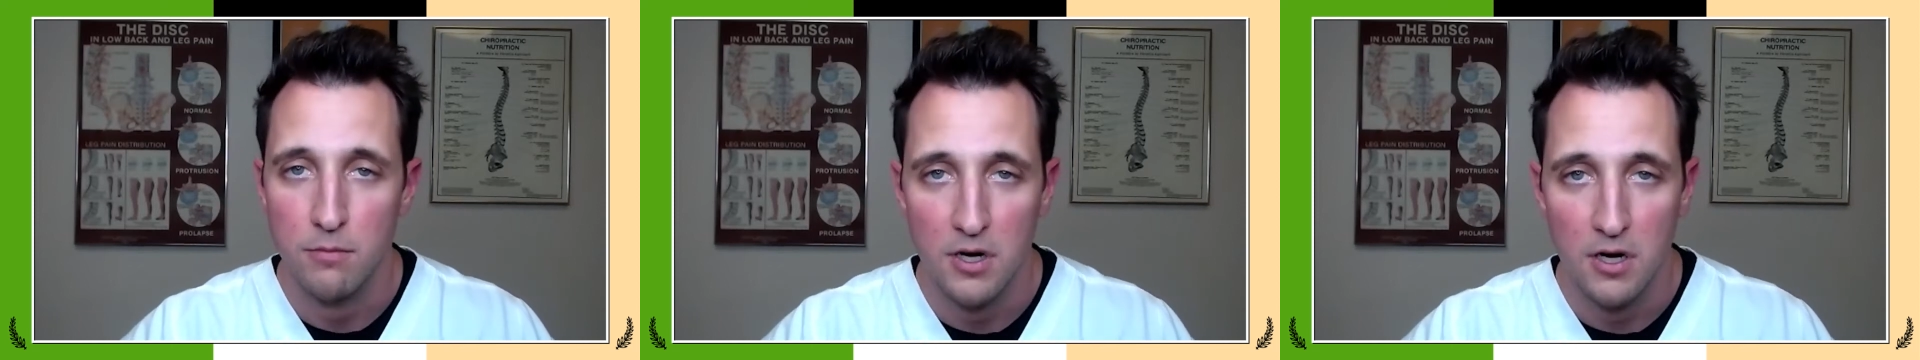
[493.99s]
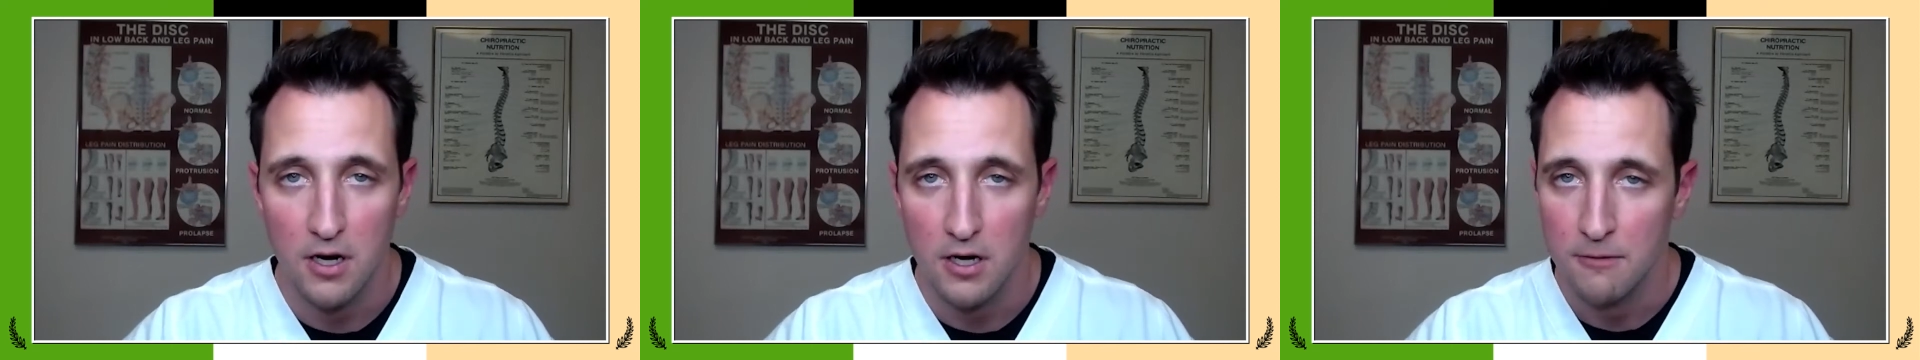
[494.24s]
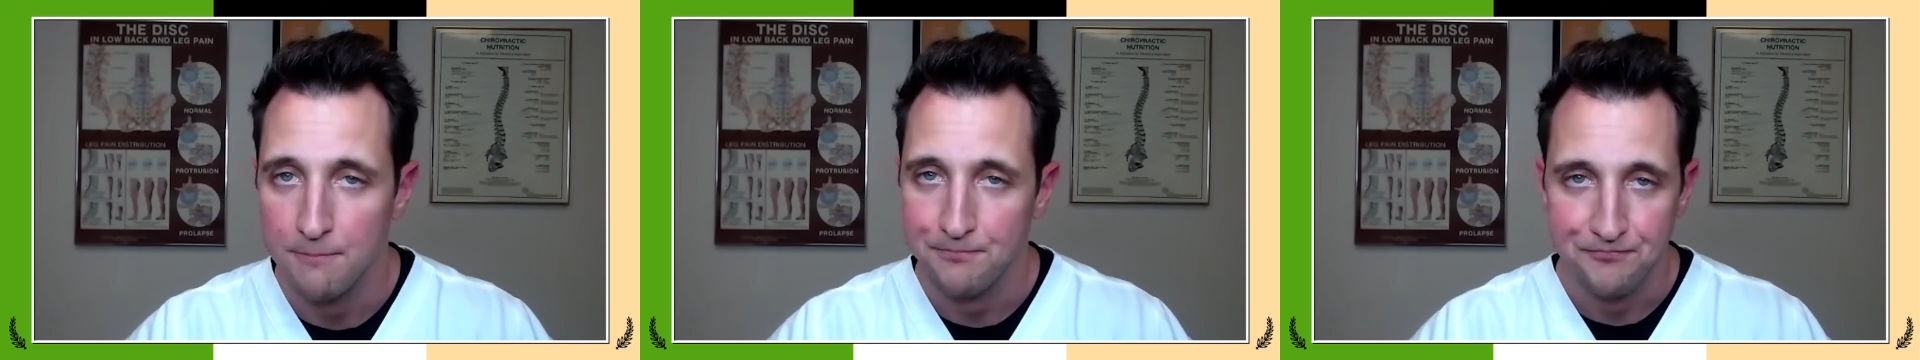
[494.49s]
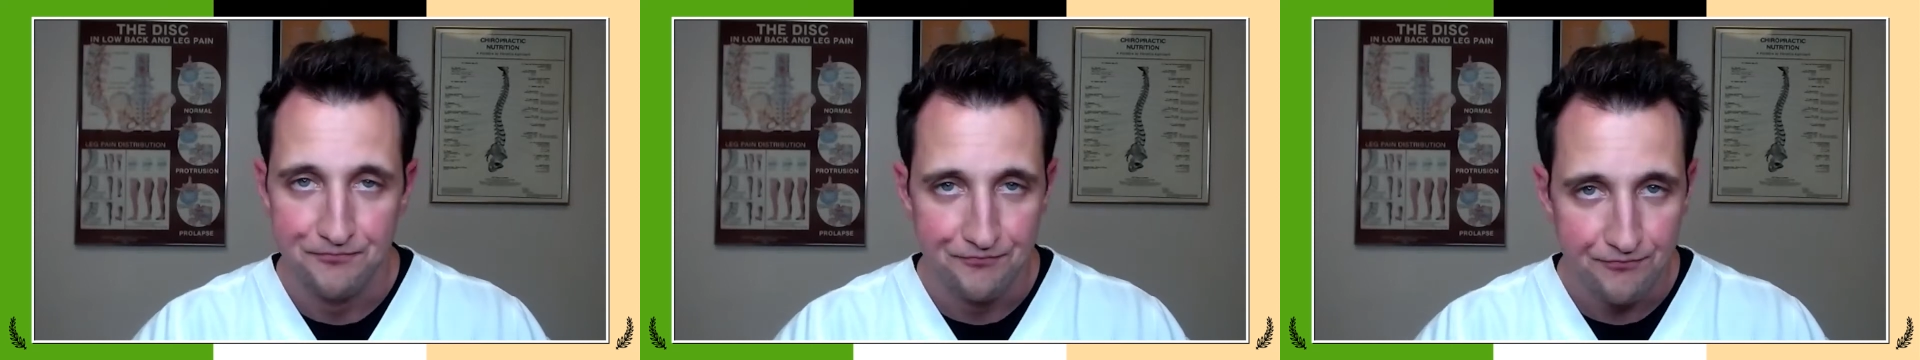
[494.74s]
Burger.
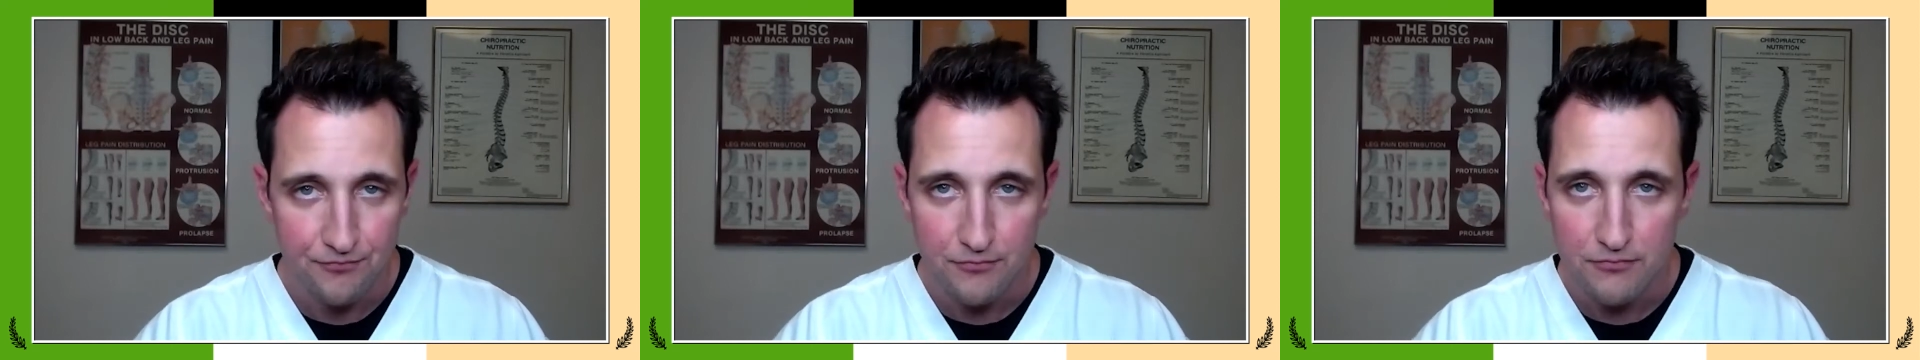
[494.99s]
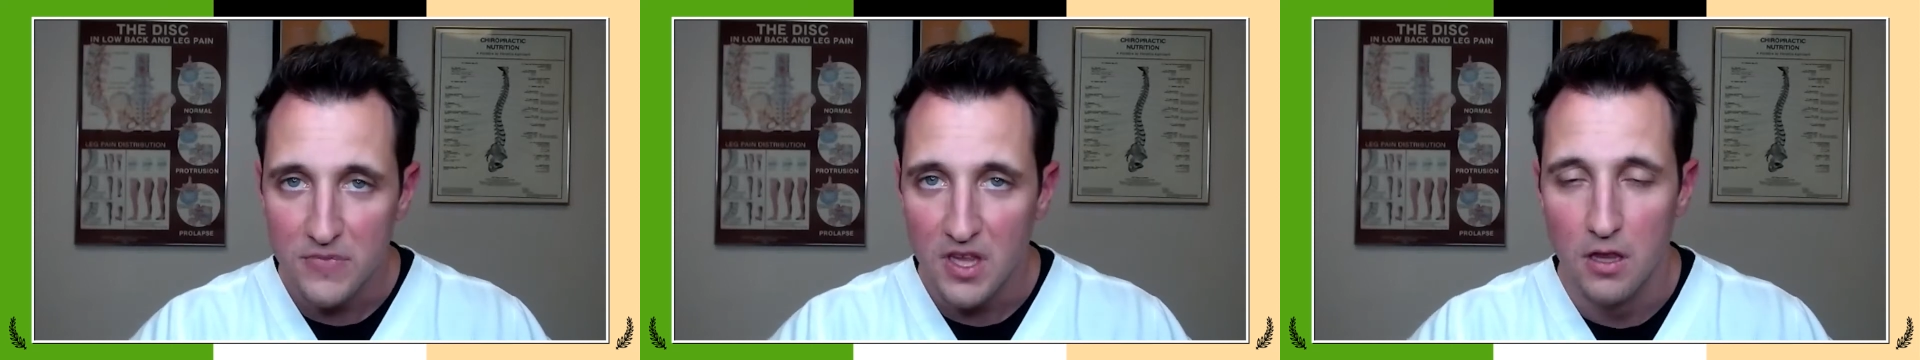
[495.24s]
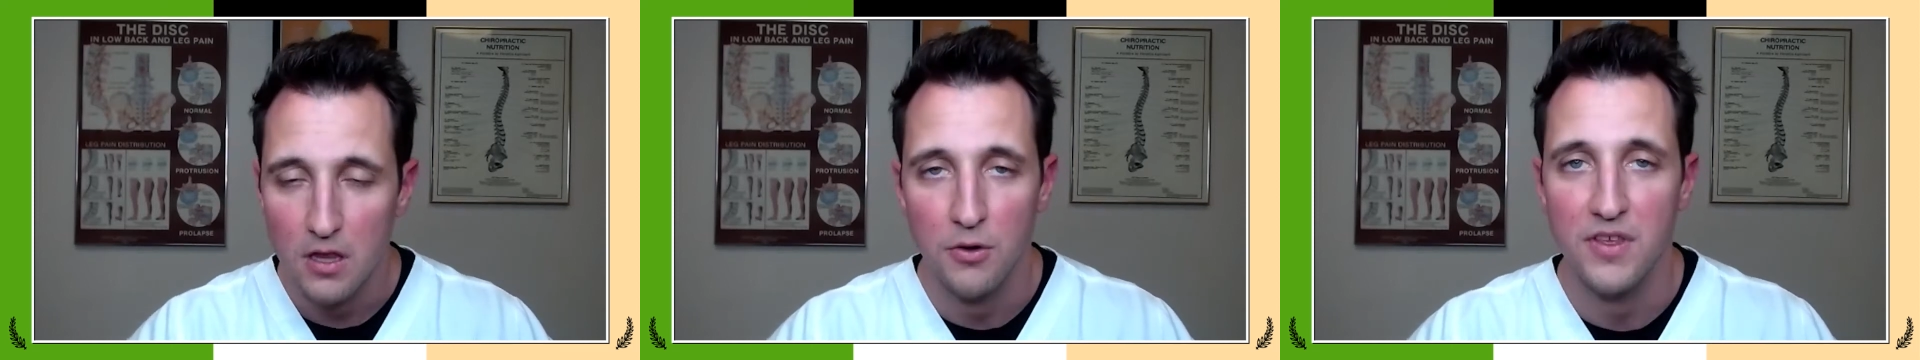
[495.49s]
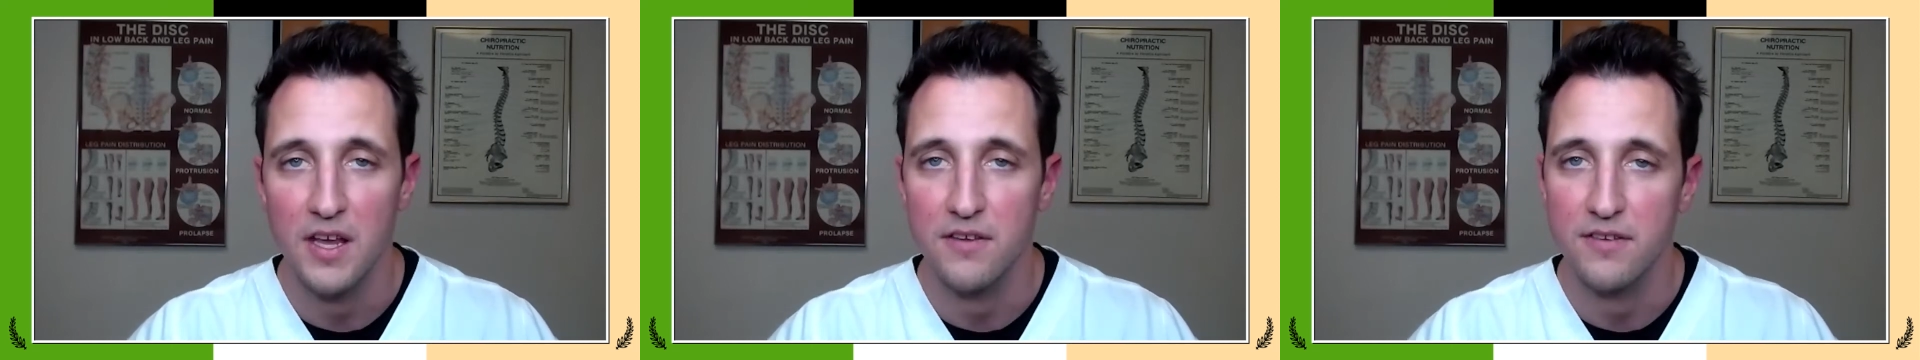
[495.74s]

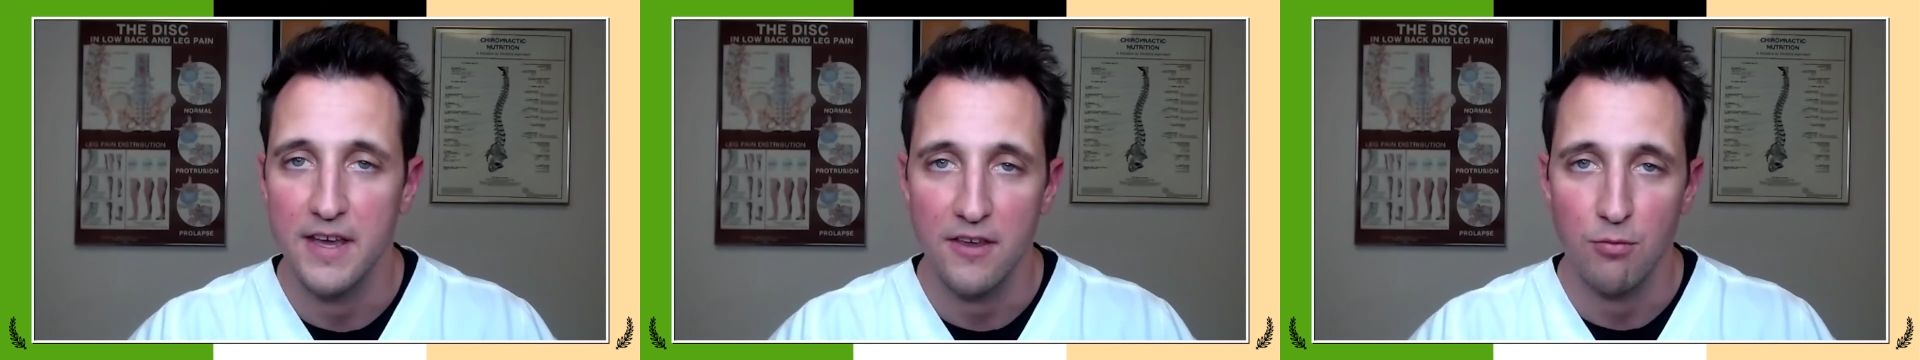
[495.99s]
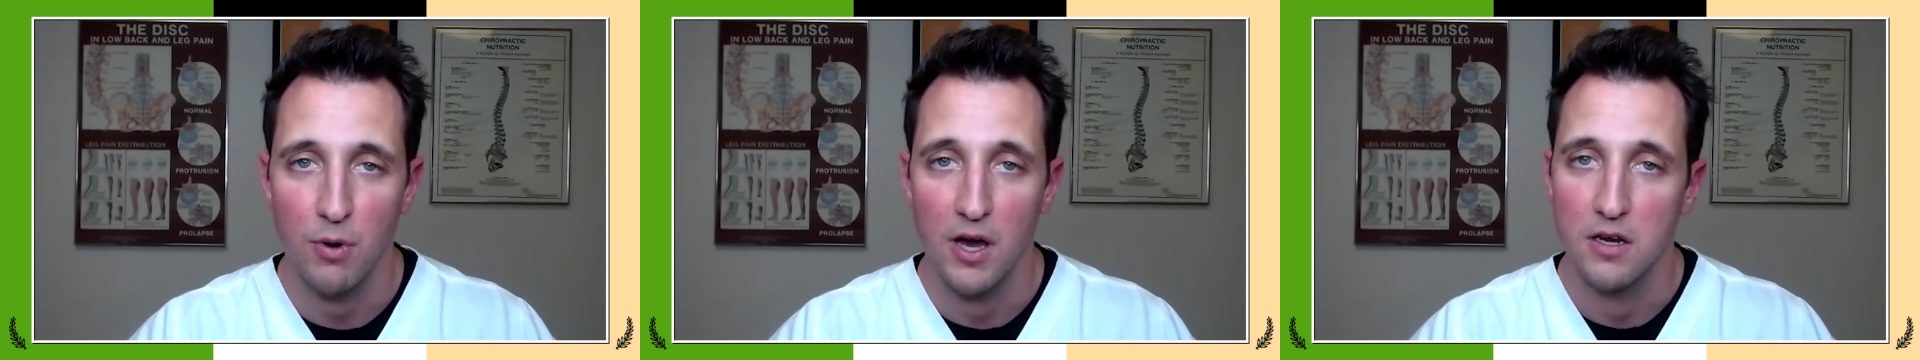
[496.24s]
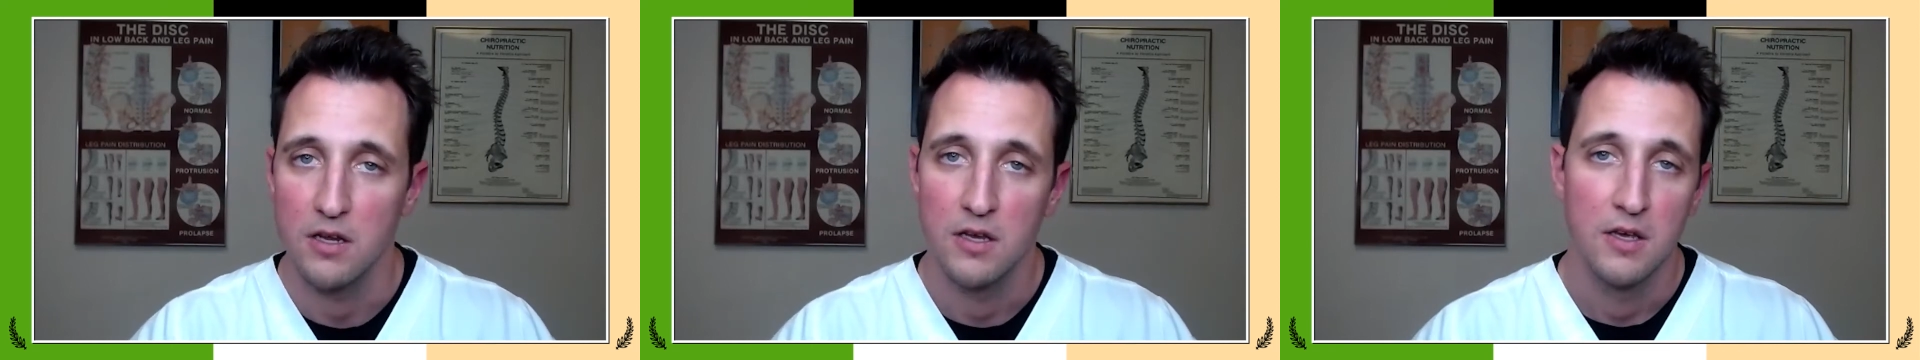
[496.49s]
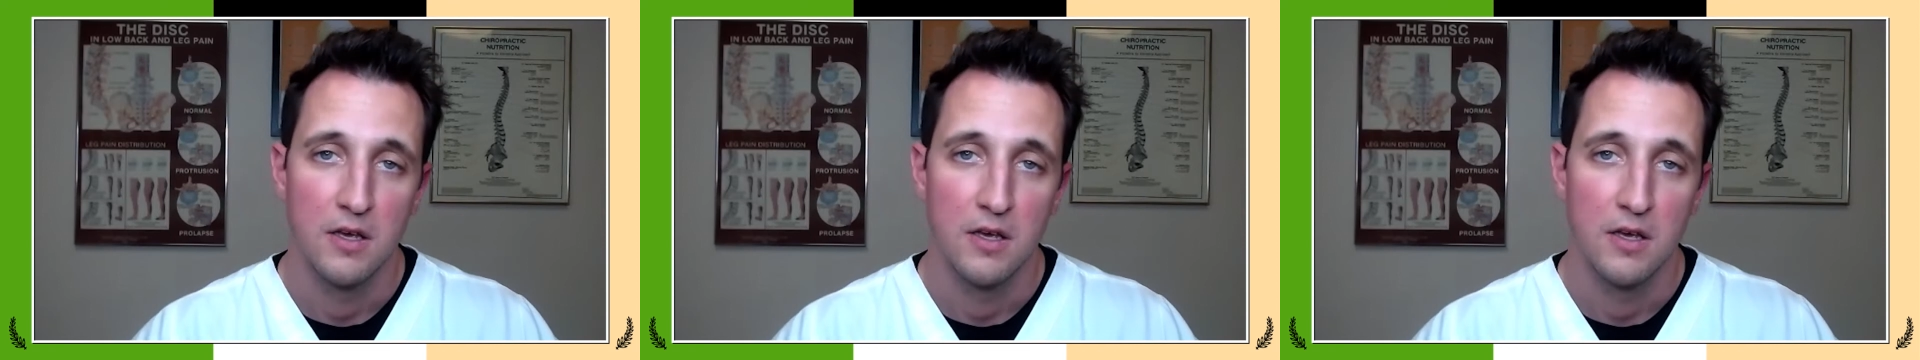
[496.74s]
Those things, guess what?